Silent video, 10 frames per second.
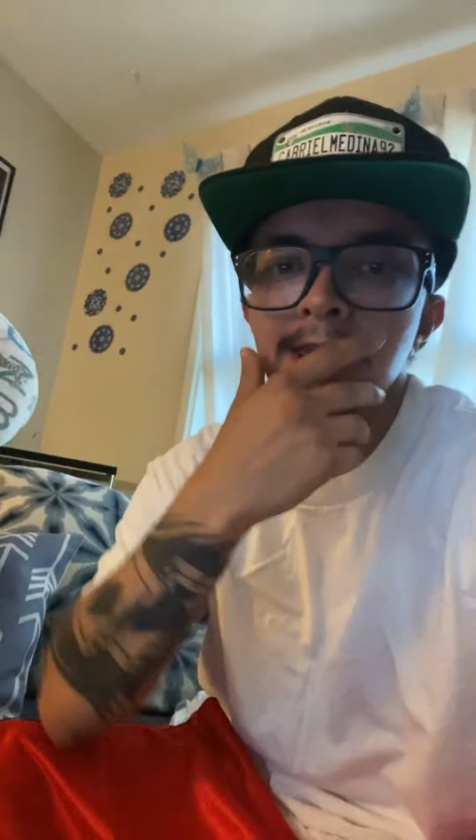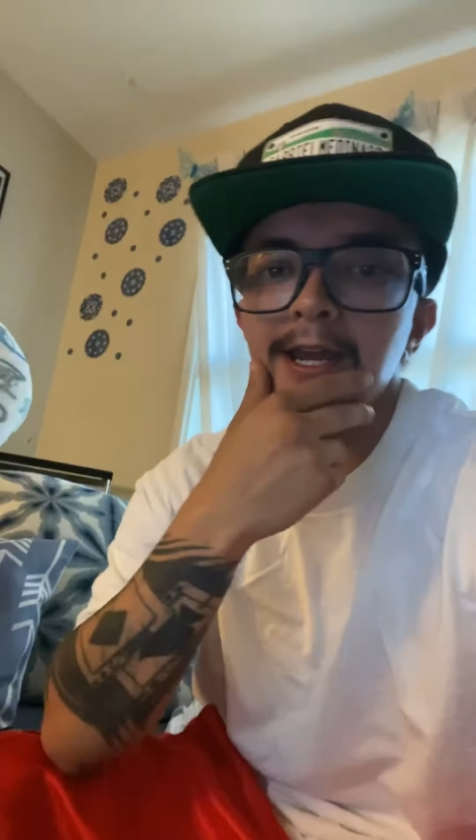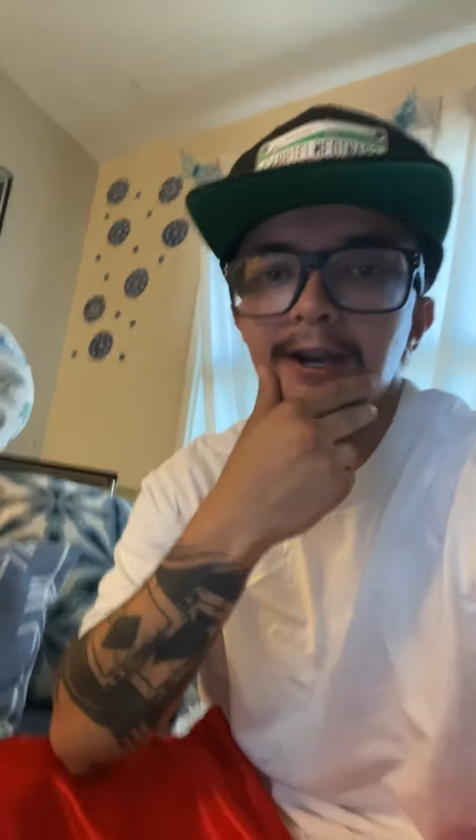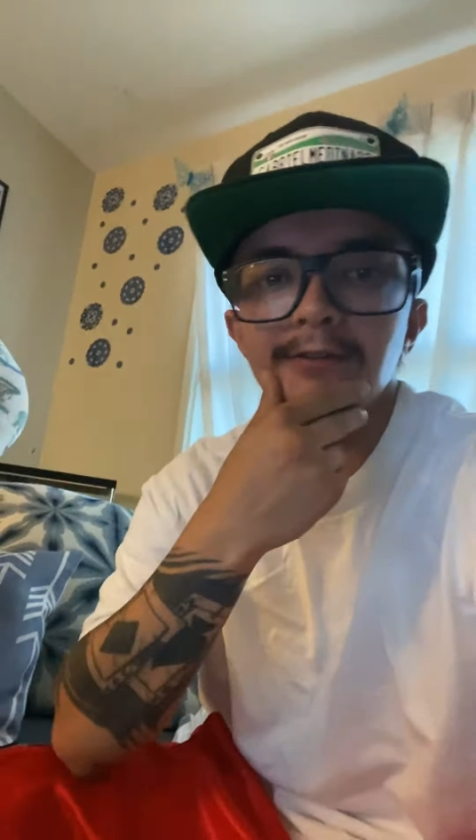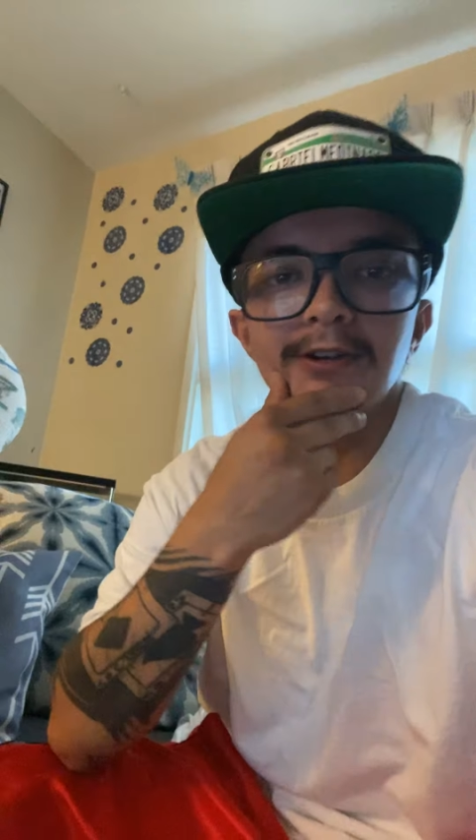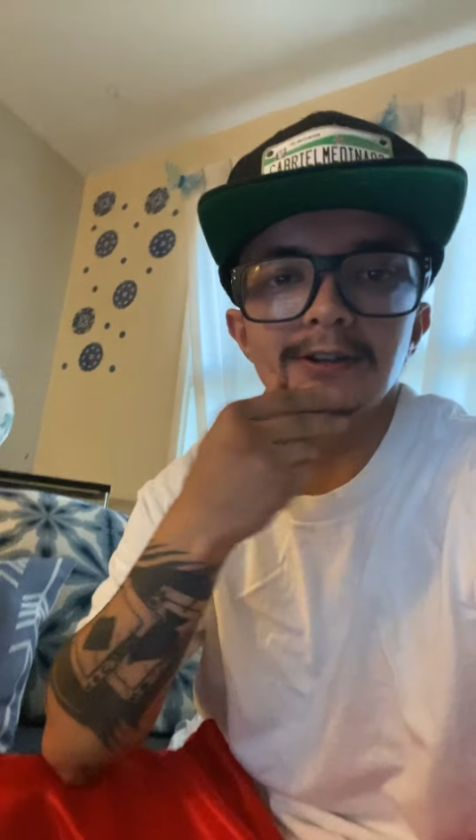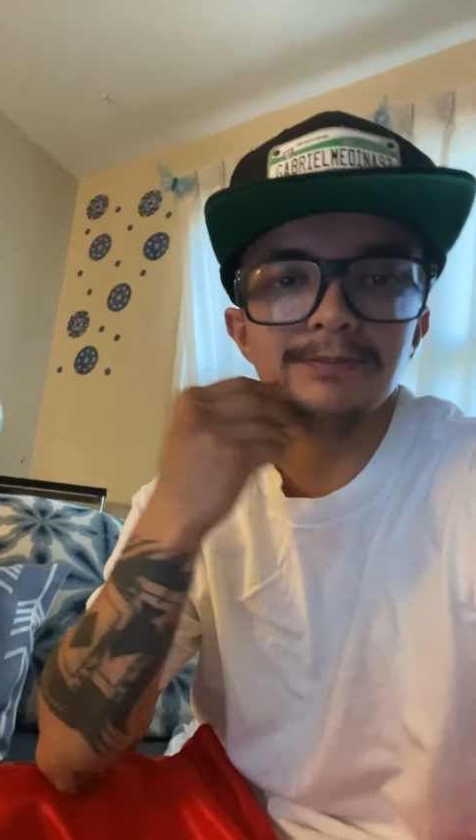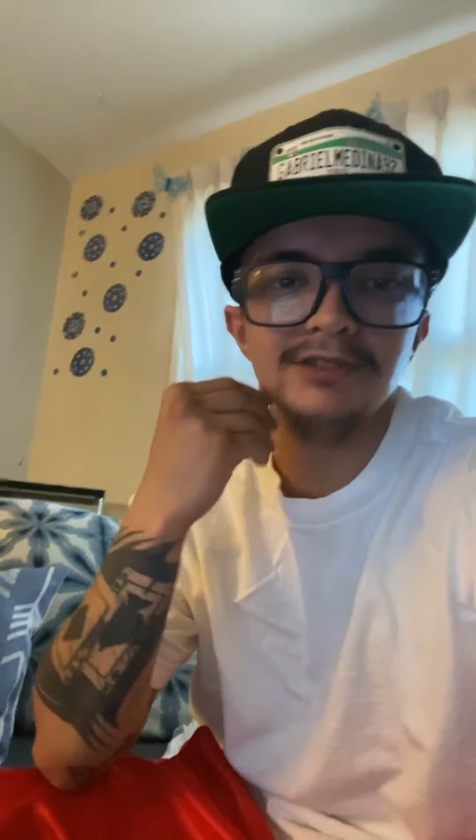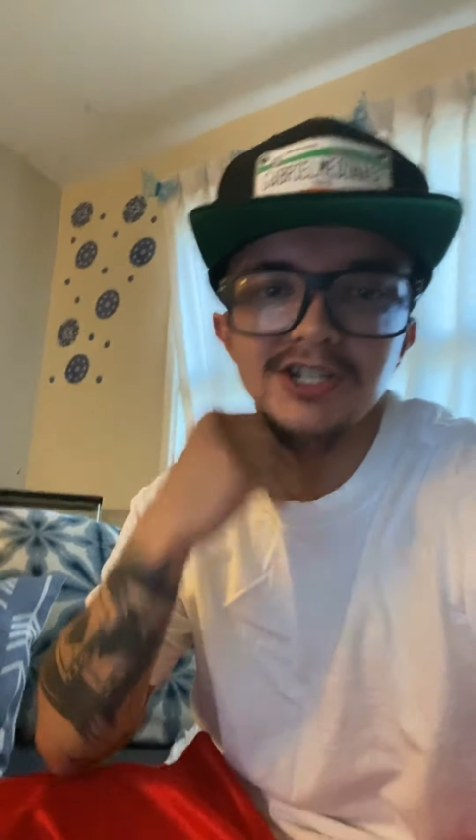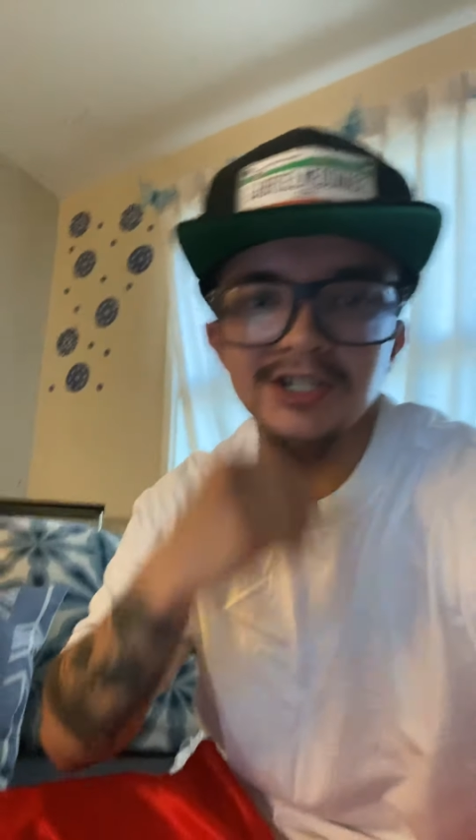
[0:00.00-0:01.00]
I really
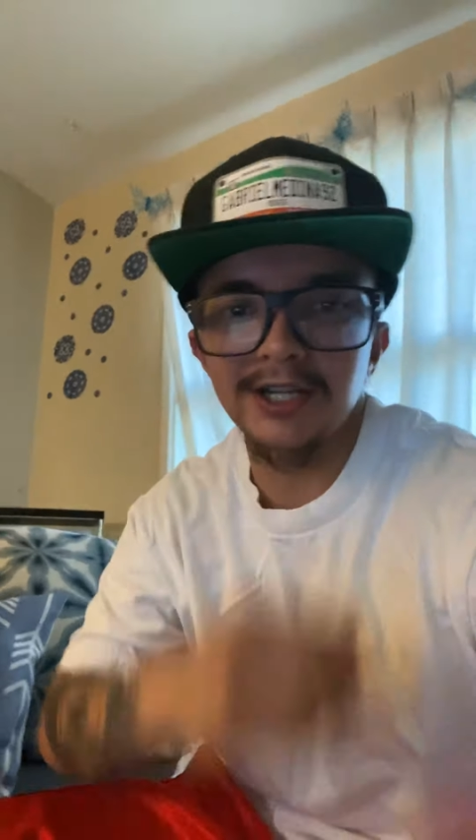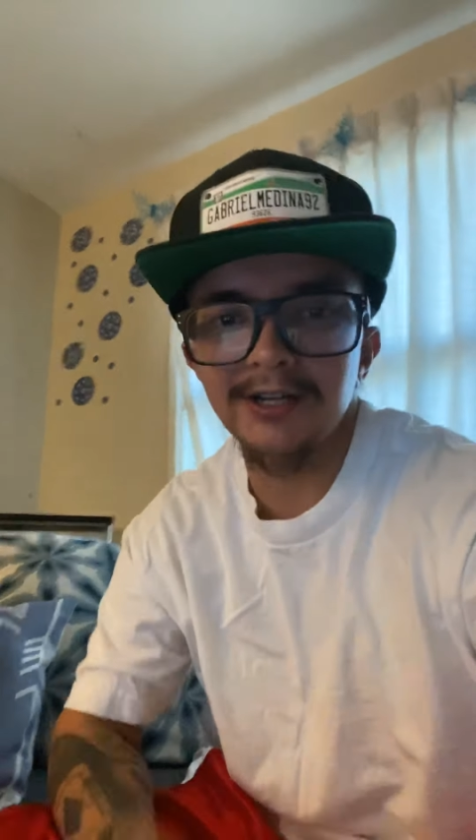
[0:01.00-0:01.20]
appreciate